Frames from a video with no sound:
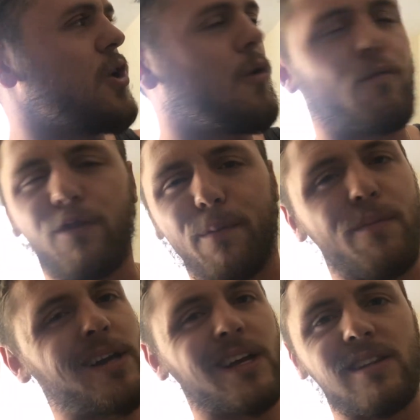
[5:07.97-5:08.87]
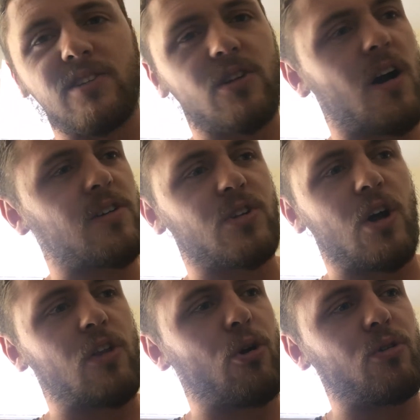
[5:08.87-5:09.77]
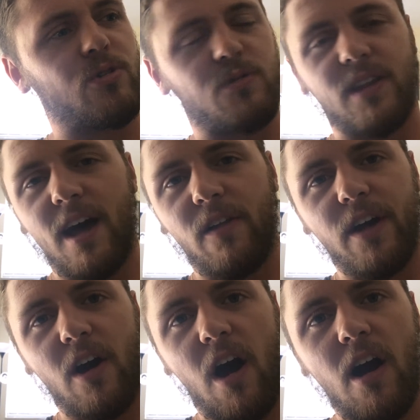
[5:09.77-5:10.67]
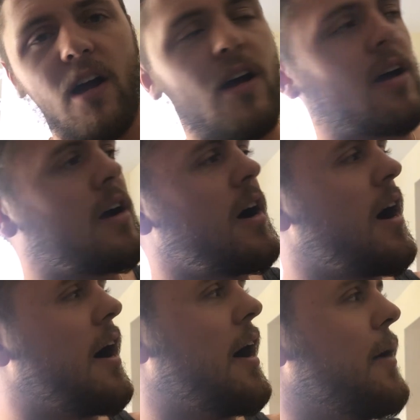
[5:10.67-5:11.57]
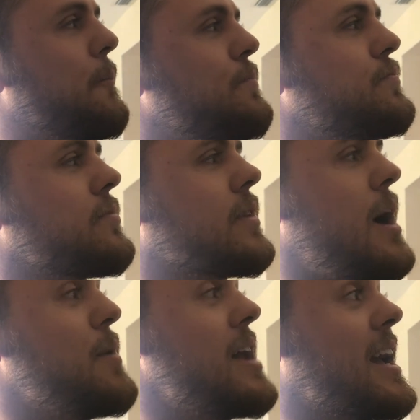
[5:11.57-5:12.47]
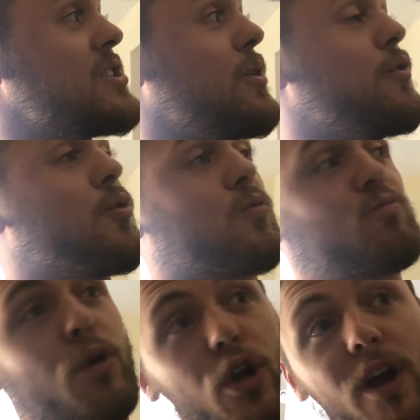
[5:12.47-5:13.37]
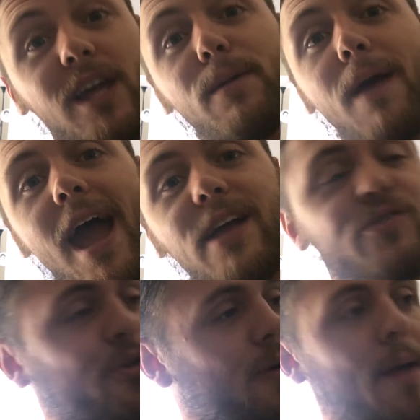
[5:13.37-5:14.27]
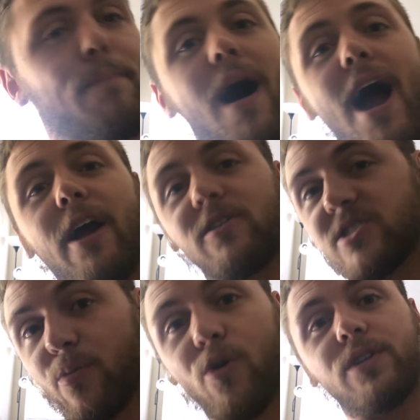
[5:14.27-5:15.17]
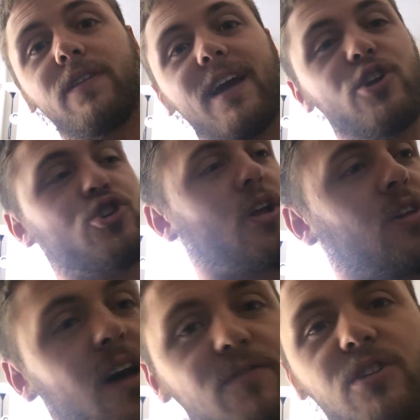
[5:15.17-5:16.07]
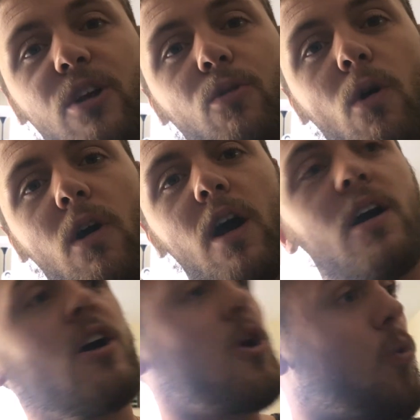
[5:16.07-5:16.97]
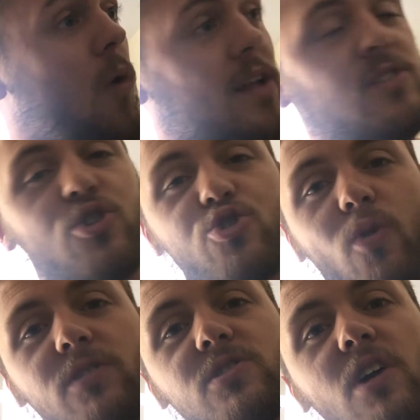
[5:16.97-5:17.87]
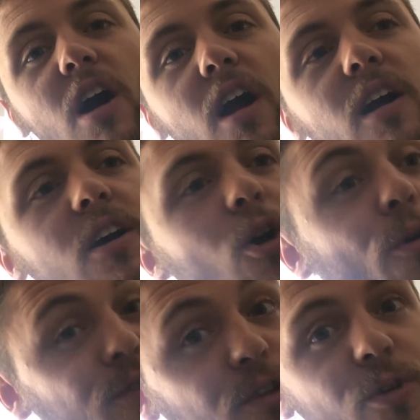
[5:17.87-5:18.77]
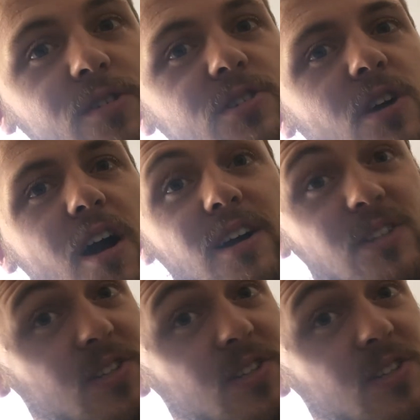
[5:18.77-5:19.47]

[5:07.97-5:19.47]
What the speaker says: no flip money in these cars at all. No one knows what the hell they are. I mean, I guess if you put it on eBay to the right buyer somewhere in the nation that loves the Aurora, wants the Short Star over the North Star, because